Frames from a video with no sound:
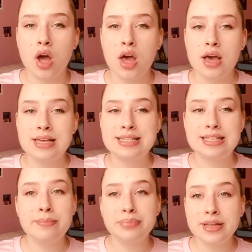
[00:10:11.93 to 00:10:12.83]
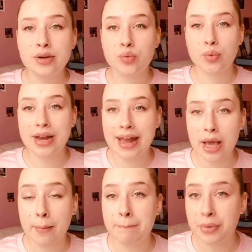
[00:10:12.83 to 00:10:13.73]
simply reading a
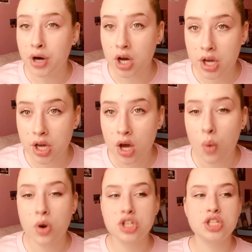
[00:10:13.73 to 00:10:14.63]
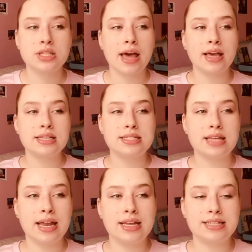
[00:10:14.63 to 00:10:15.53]
book, or just like
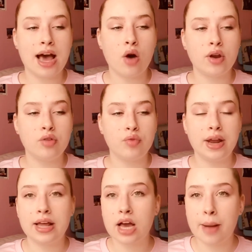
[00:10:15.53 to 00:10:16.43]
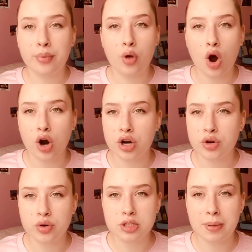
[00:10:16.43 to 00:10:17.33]
sitting down and reading a couple
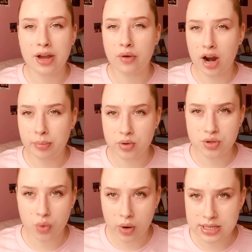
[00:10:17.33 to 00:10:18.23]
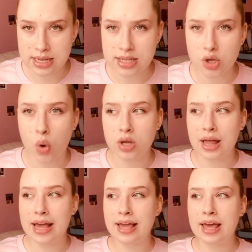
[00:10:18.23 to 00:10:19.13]
articles by credible sources, or
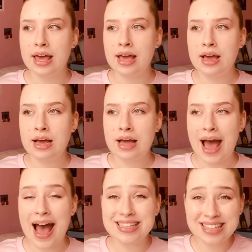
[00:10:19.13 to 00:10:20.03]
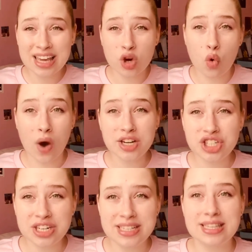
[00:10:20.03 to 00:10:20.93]
like asking
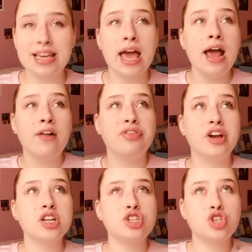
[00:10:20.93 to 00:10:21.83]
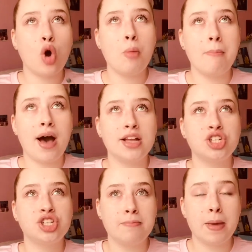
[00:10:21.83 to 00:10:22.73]
questions. Like, there's so
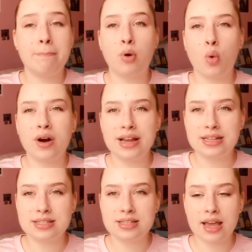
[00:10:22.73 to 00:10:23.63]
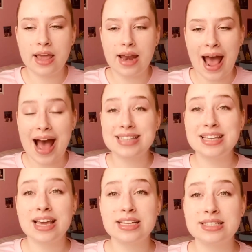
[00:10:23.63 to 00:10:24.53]
much importance in
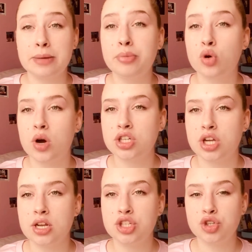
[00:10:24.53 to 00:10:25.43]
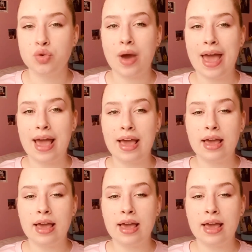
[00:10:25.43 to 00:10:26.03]
asking a simple question to an